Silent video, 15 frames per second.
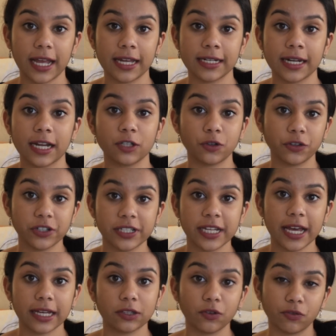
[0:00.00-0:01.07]
And at Georgia
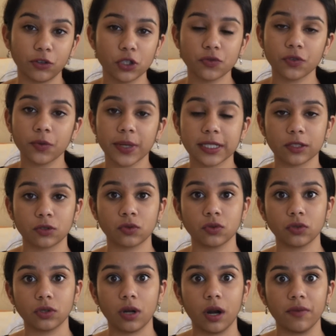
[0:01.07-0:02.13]
Tech, the first few weeks of
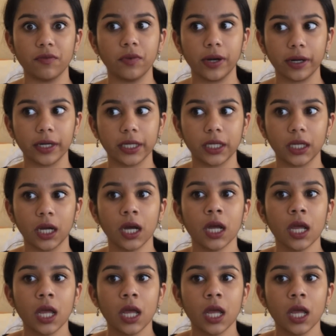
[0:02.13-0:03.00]
school are very